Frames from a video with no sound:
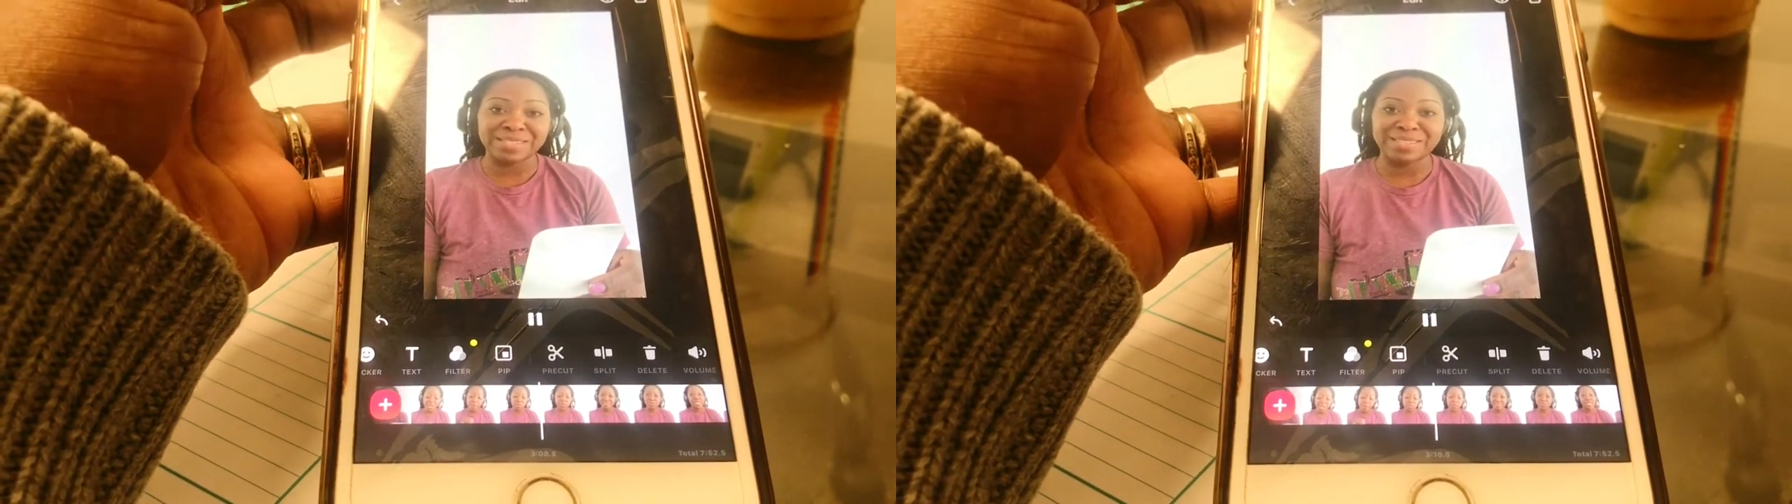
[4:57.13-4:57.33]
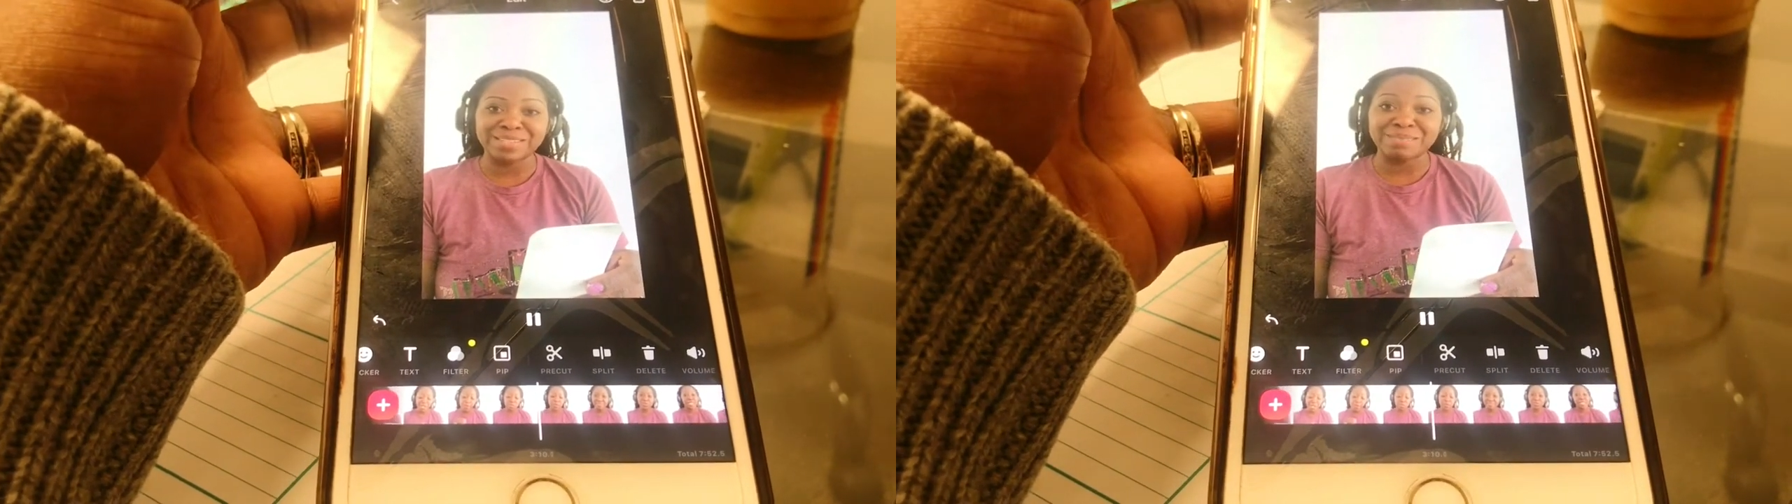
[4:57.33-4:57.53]

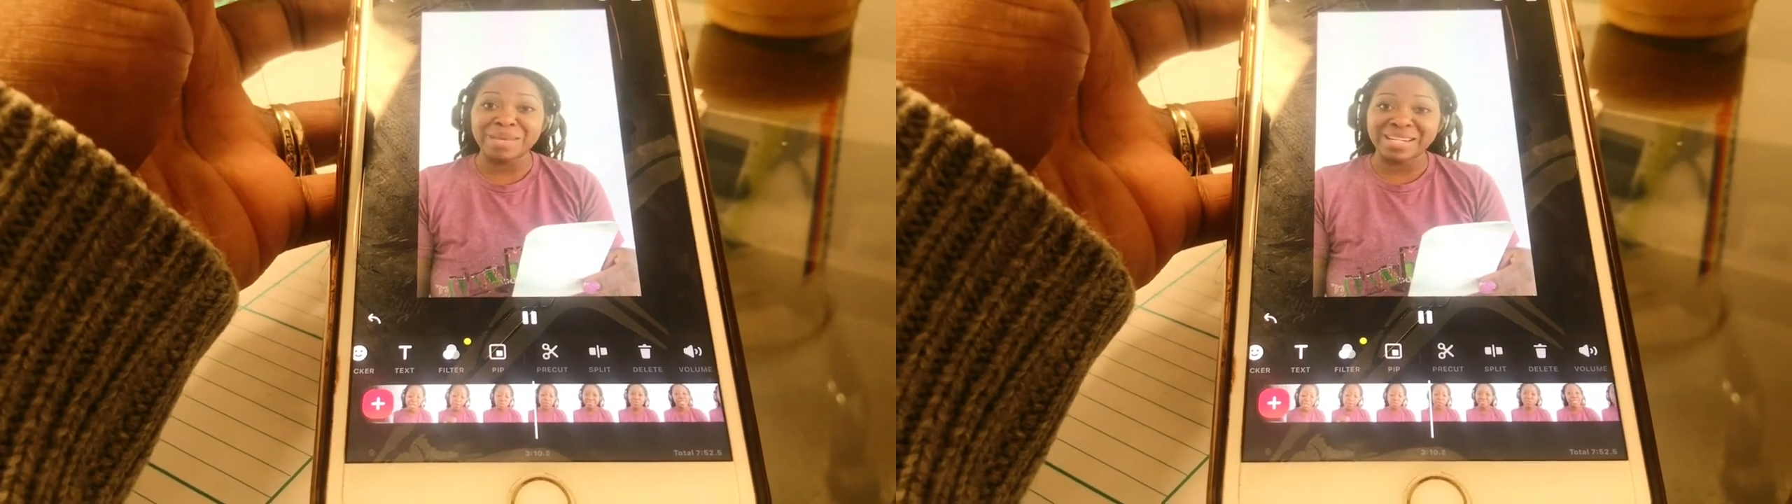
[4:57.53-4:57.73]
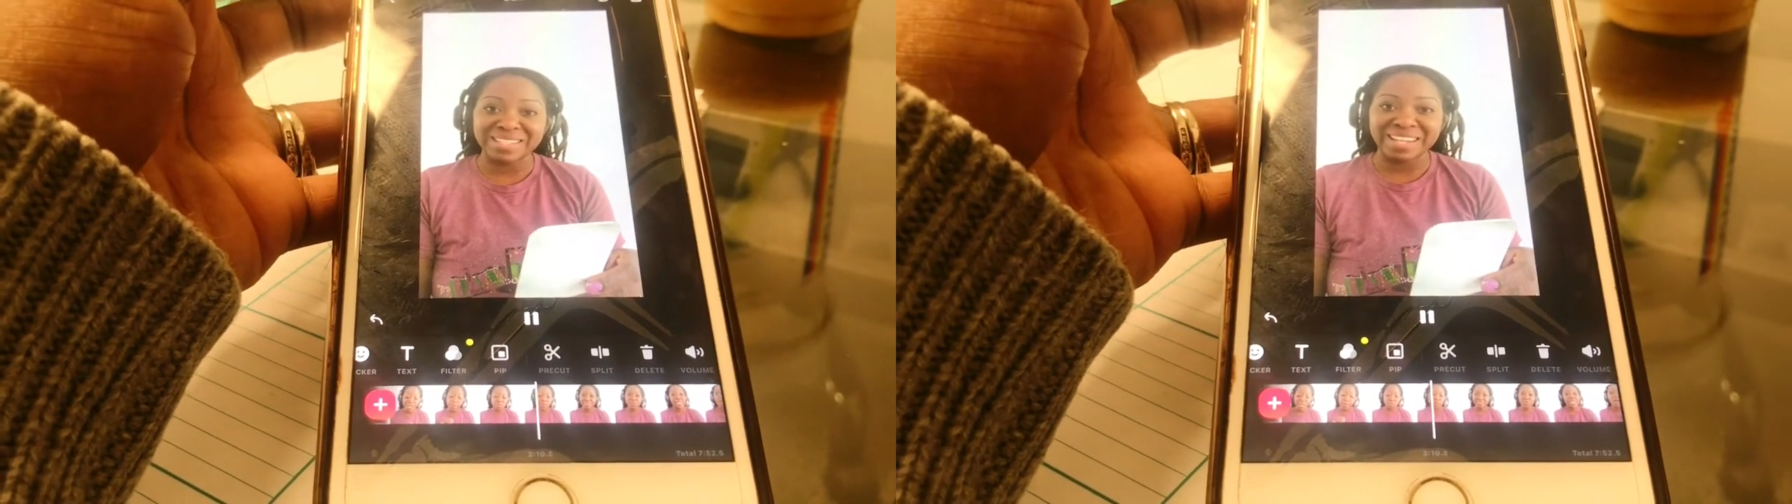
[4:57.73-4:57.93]

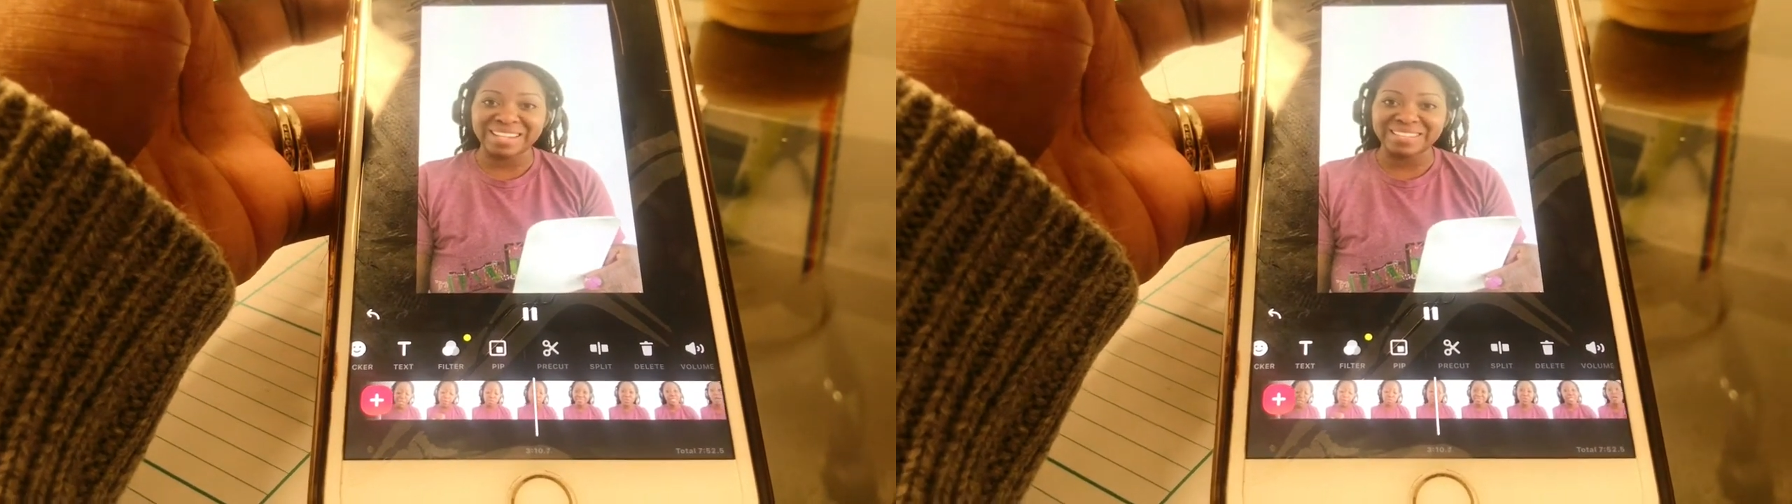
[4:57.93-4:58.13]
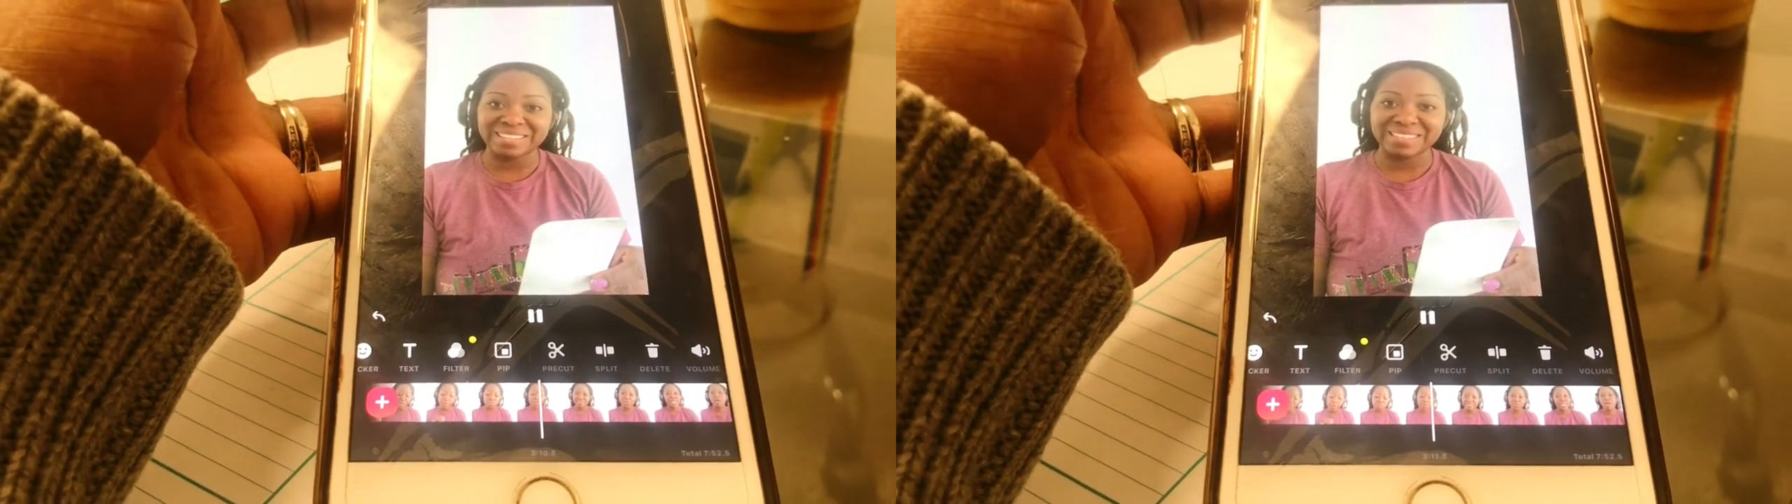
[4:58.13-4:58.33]
that was
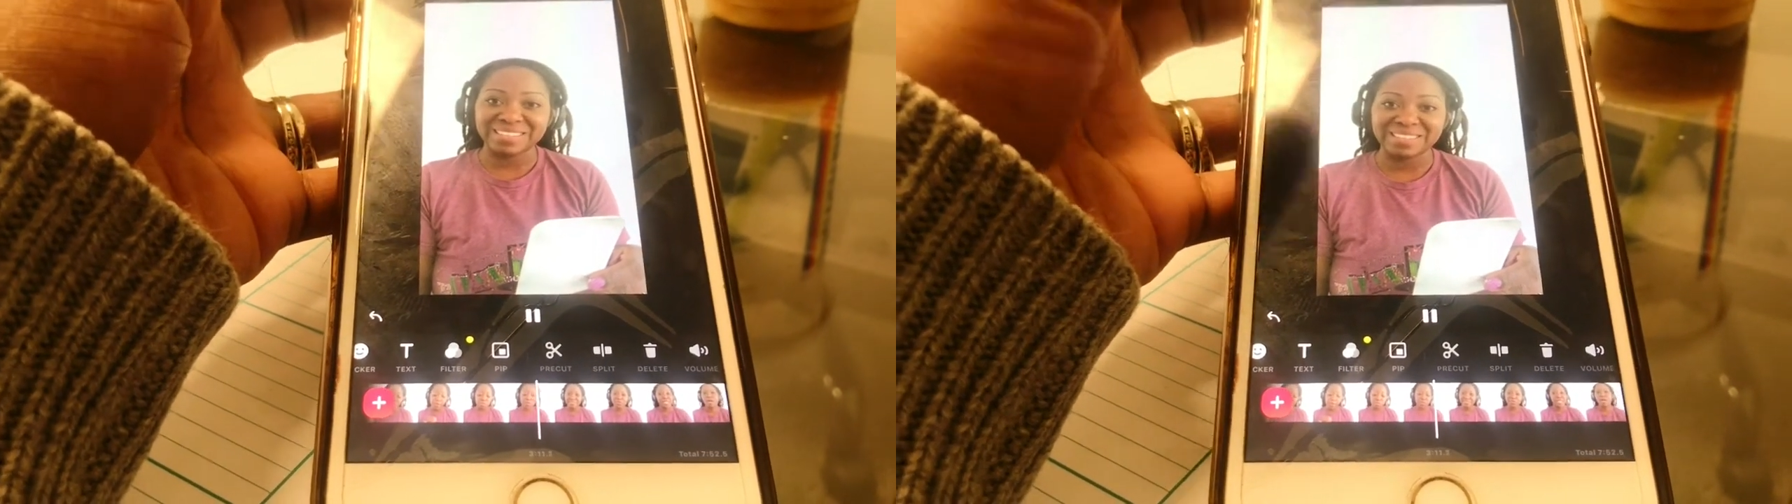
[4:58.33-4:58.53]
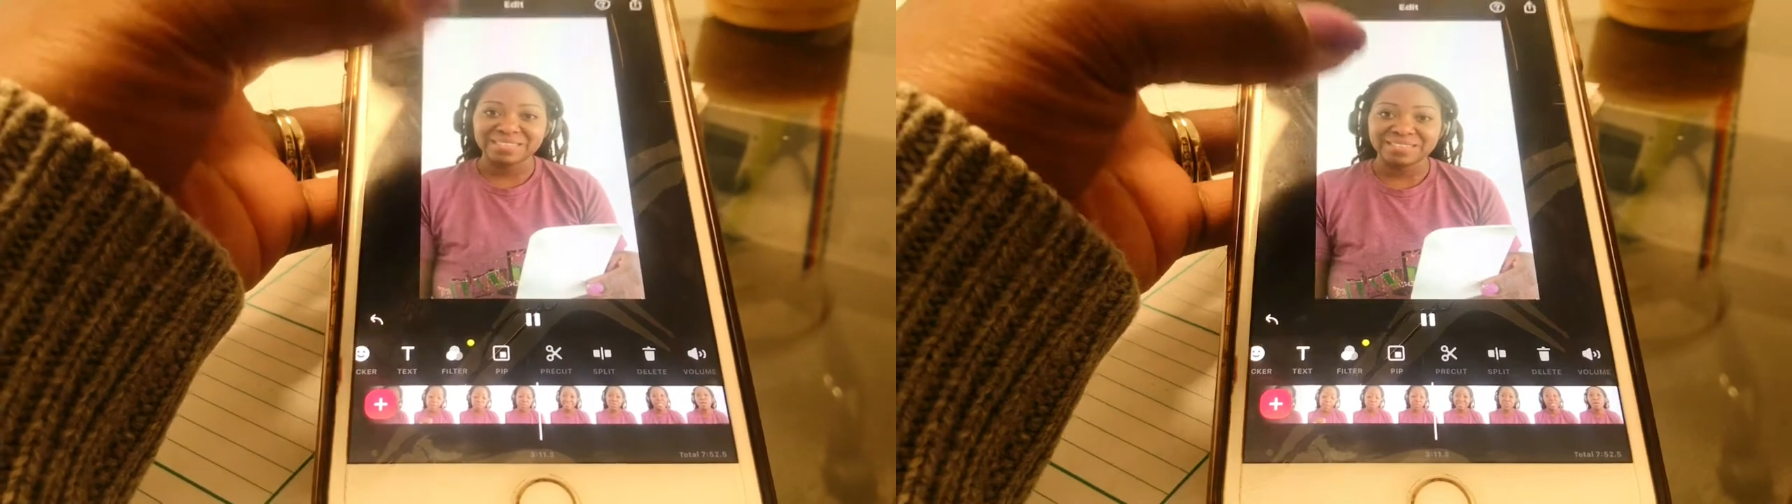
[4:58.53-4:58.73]
given for the